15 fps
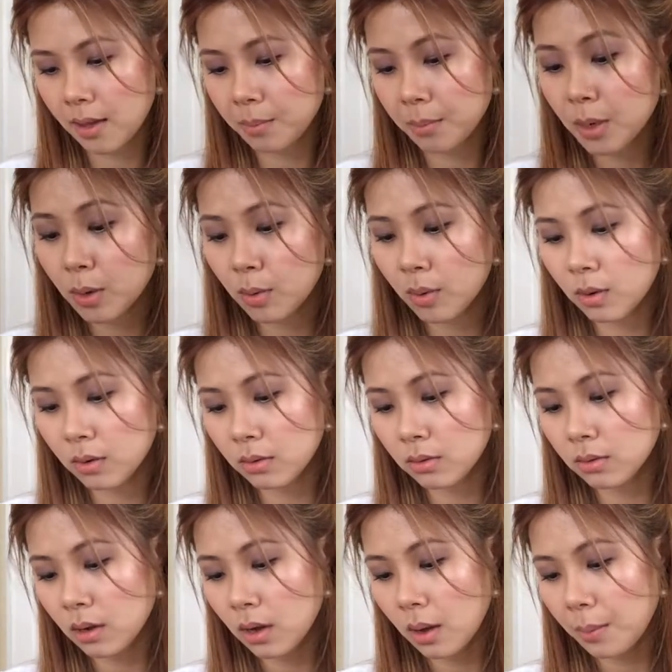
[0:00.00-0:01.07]
mineral
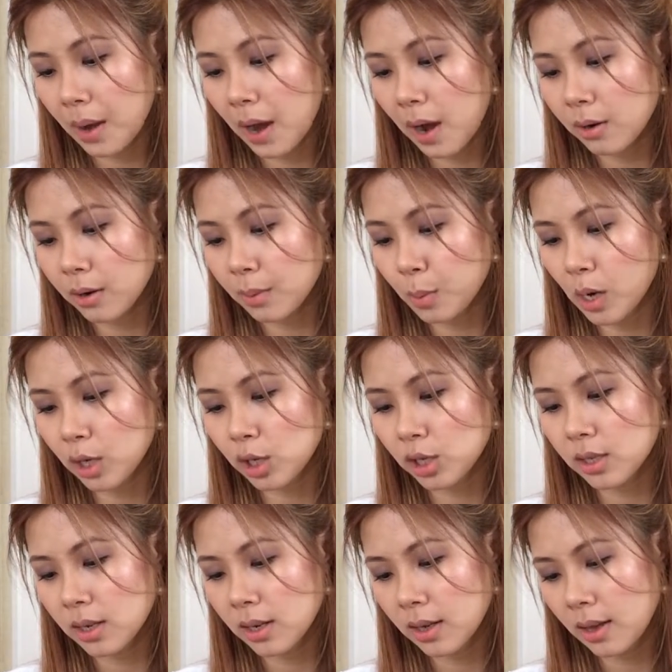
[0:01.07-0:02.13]
powder brush.
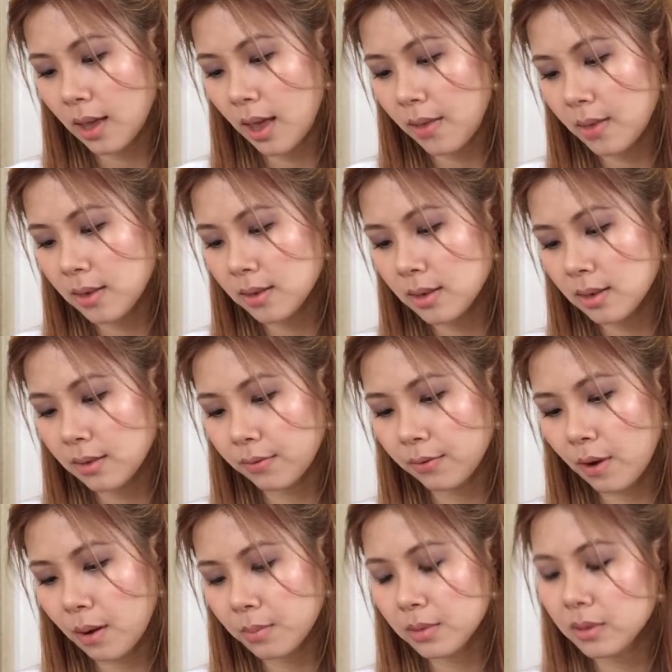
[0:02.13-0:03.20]
And this is
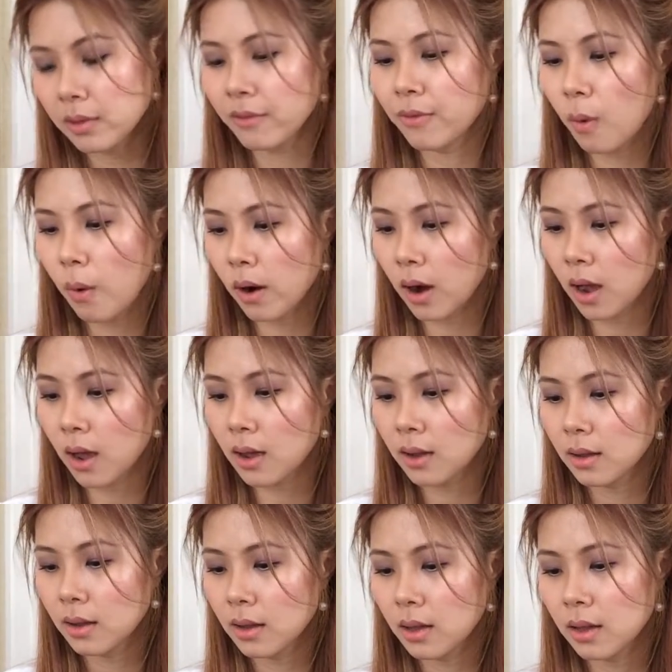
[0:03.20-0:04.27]
from Sephora,
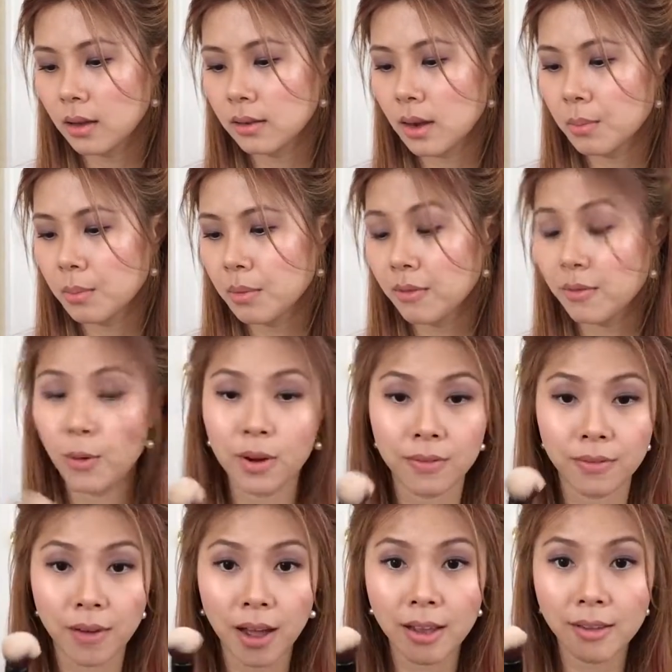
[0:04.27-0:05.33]
number
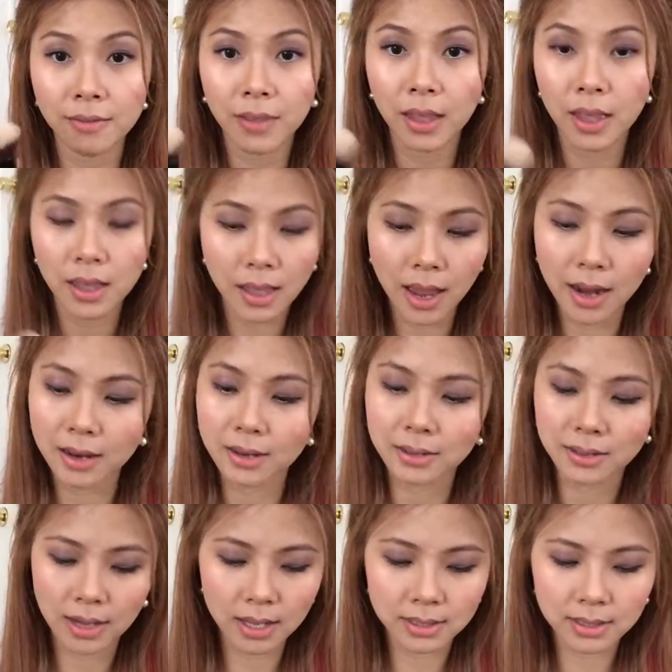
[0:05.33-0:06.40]
45. And
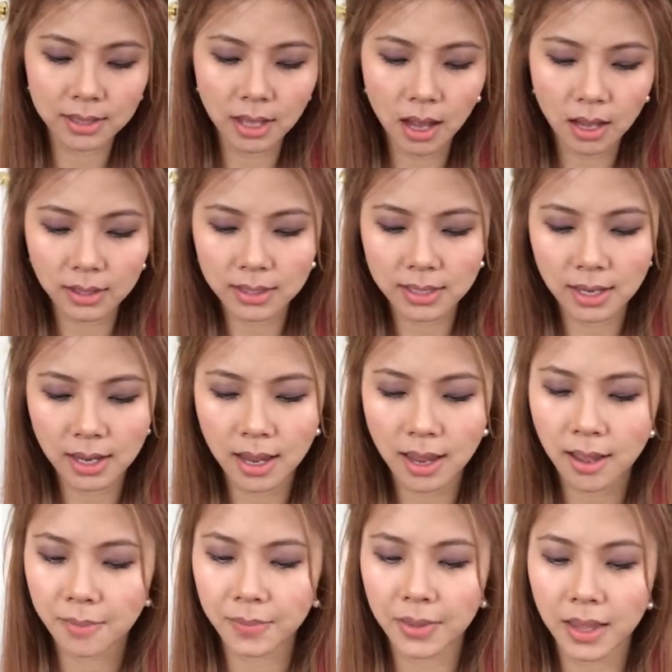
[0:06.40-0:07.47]
it's not,
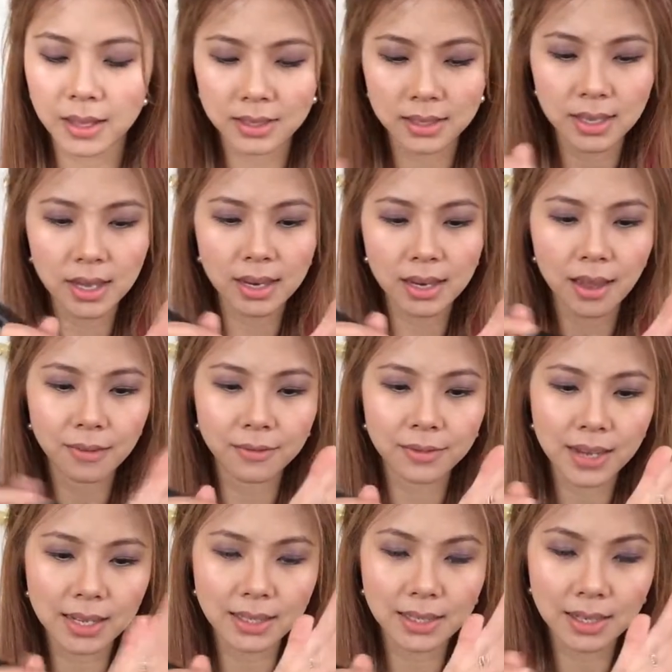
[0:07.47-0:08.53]
it's enough
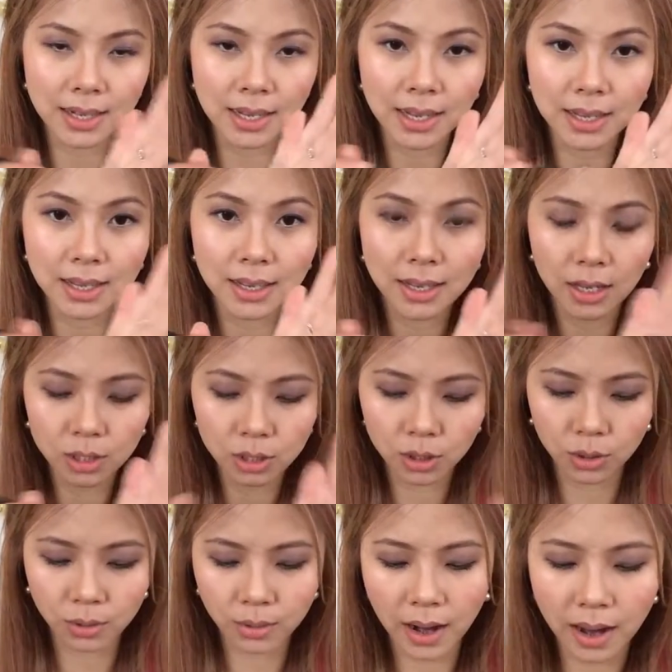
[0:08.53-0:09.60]
density to
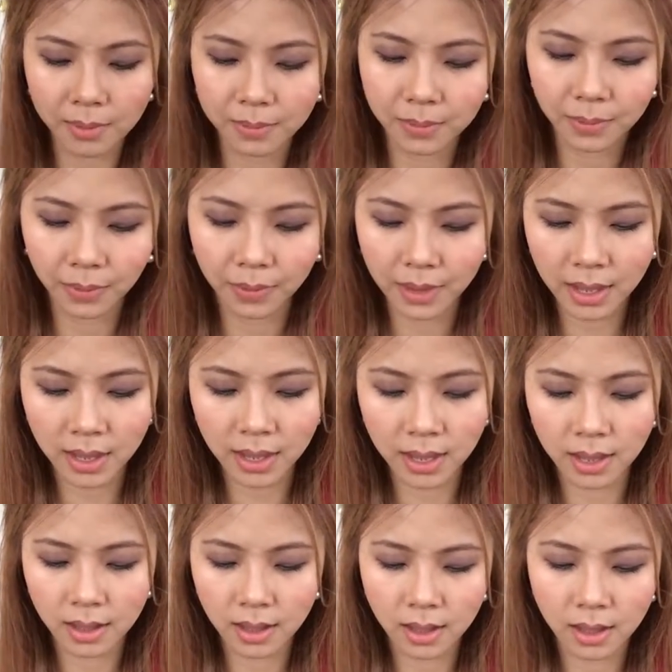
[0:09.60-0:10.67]
grab the
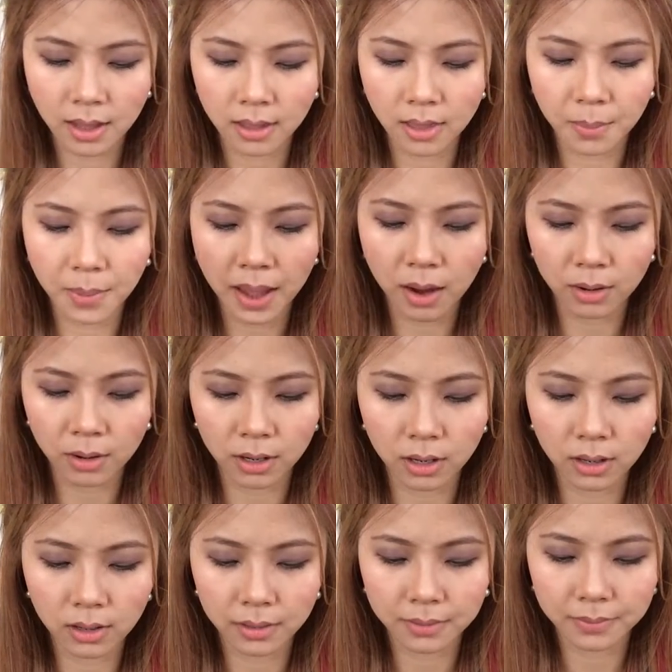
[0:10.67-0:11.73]
powder.
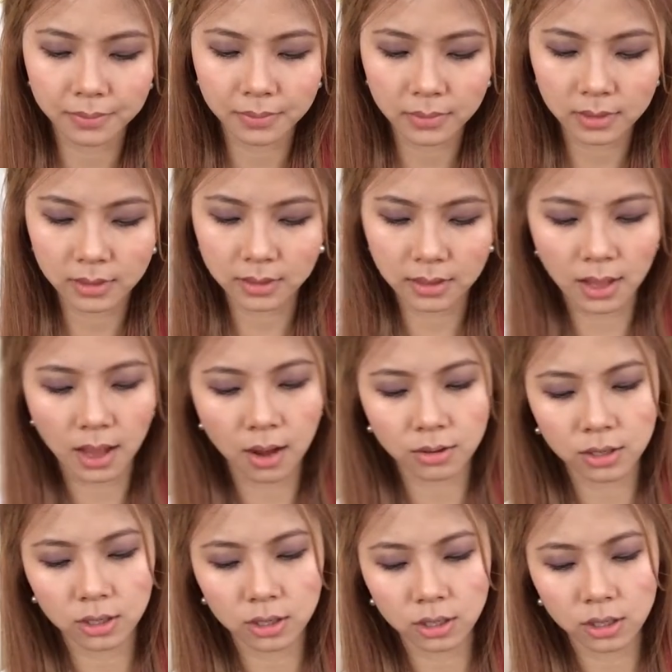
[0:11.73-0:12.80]
I'll
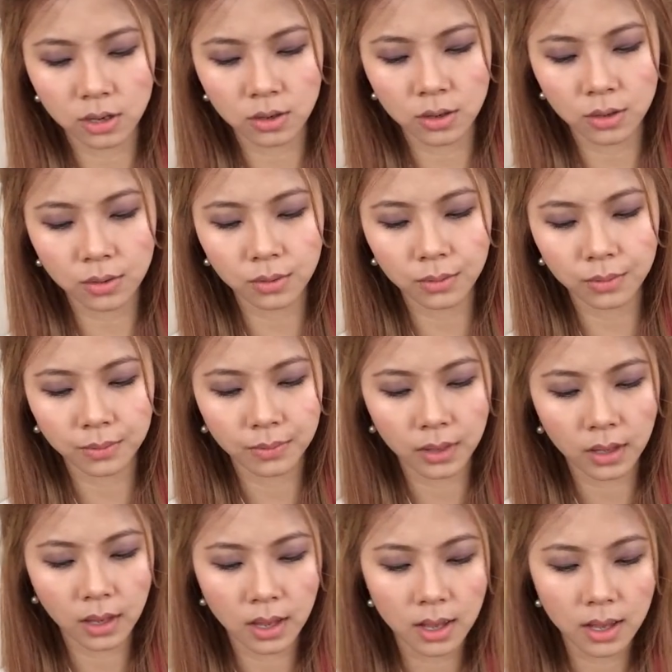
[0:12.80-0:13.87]
just show you.
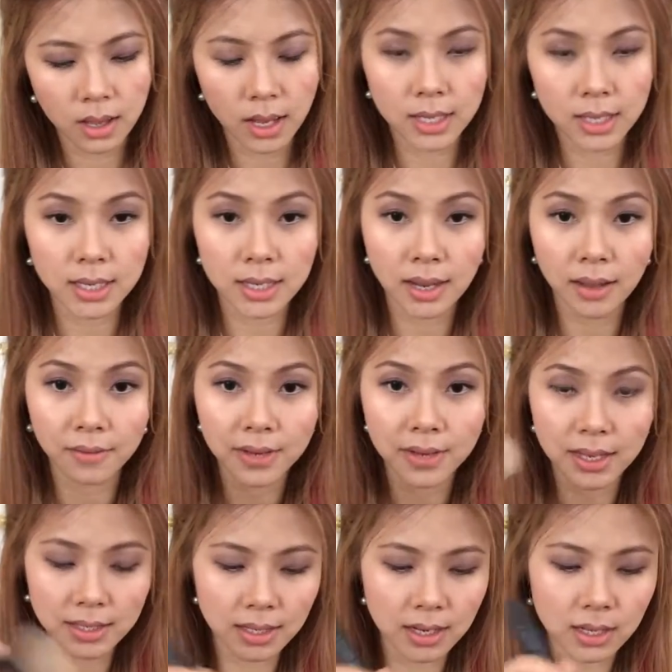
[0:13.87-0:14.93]
It's enough
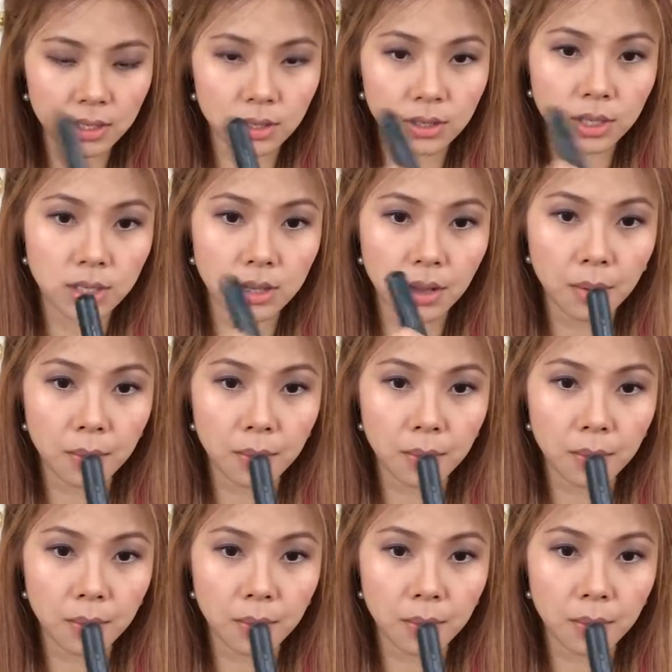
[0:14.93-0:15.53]
density to just